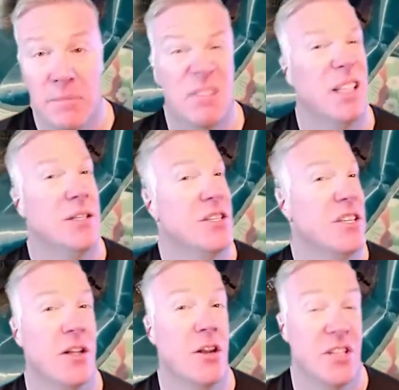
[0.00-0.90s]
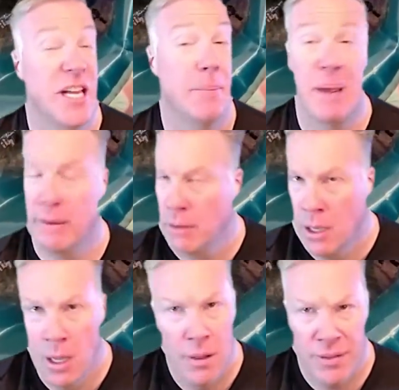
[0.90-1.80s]
So that's just a little tip. And
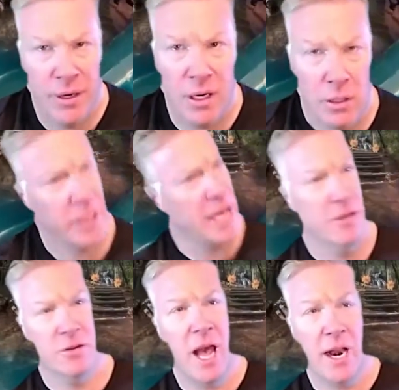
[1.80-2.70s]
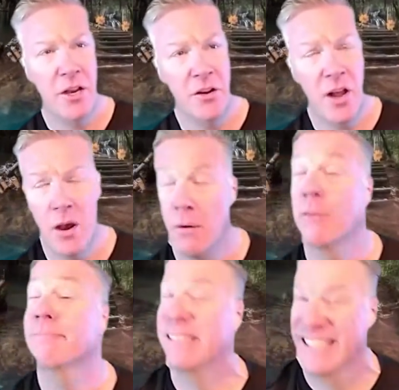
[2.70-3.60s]
they're going to look at you and go, how did you know?
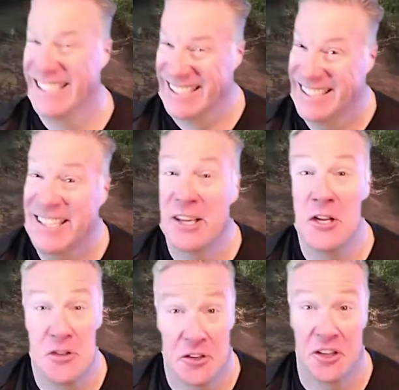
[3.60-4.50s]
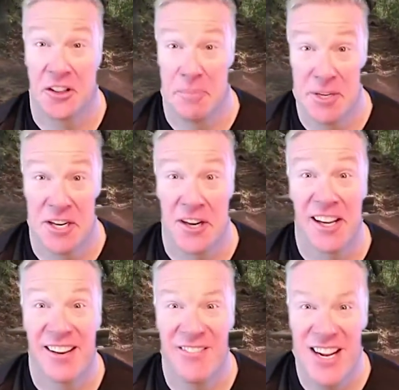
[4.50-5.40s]
because you're at a
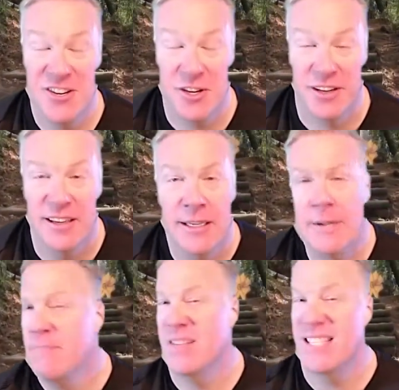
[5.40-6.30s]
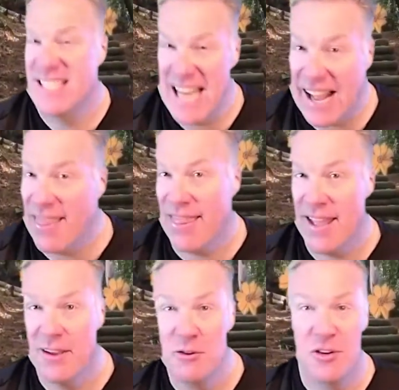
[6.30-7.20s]
libertarian convention. The second
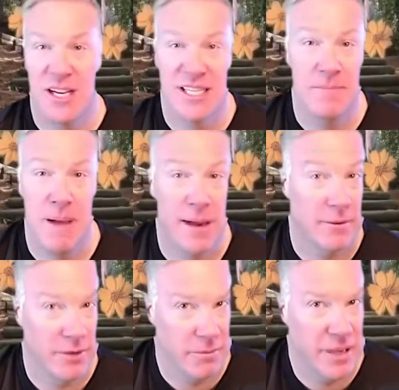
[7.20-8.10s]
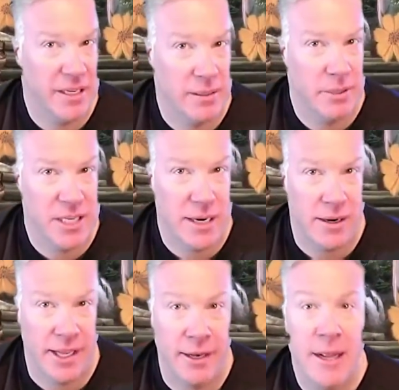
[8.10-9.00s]
thing you should expect when you meet a
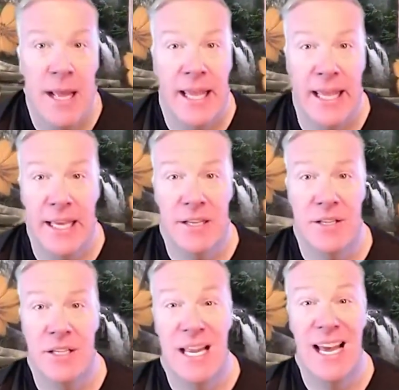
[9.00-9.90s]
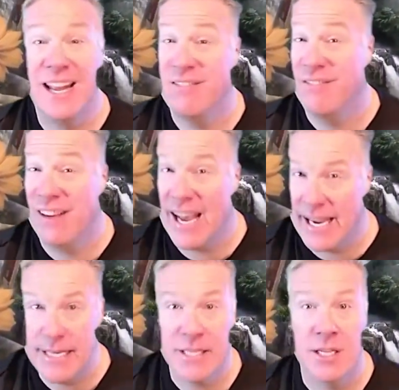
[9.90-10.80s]
libertarian is
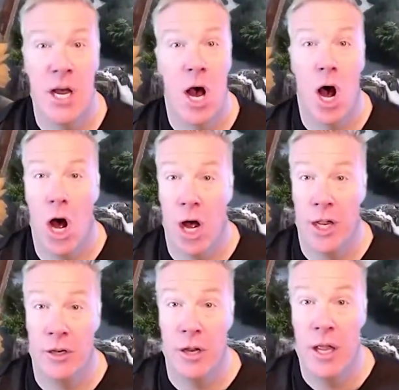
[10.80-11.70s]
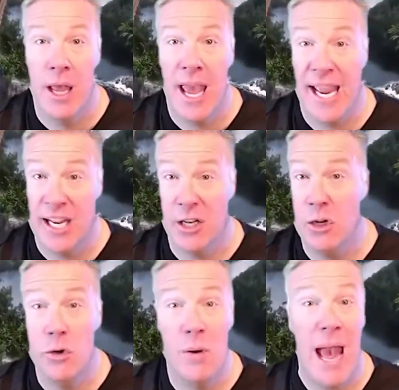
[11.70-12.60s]
advice on a
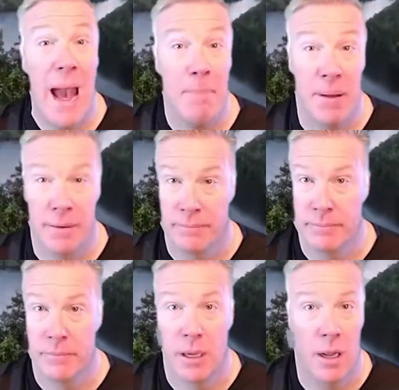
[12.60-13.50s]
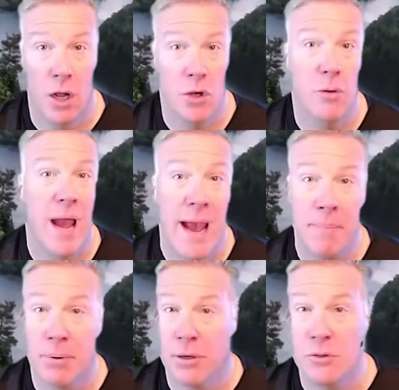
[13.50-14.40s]
new app a new
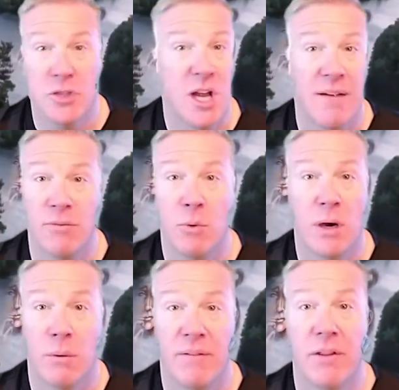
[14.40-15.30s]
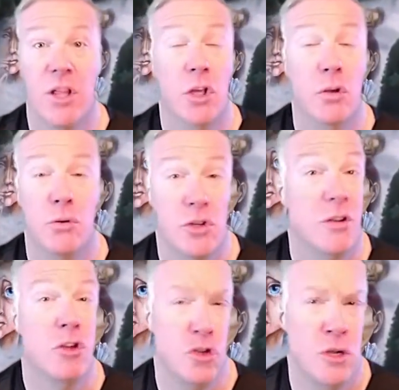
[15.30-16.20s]
app or new software or whatever that you
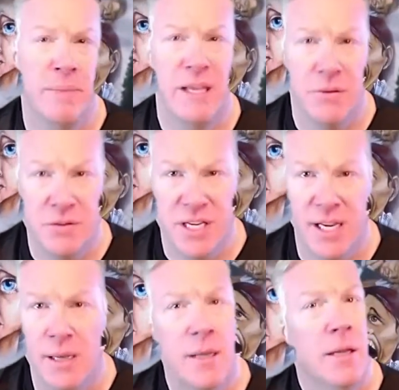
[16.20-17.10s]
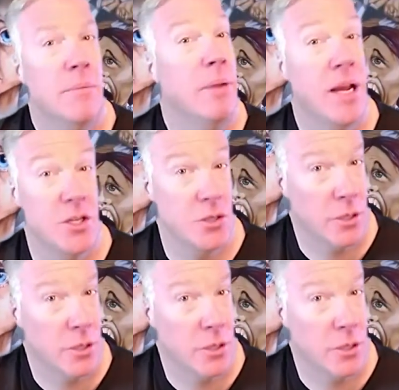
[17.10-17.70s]
should should be using because your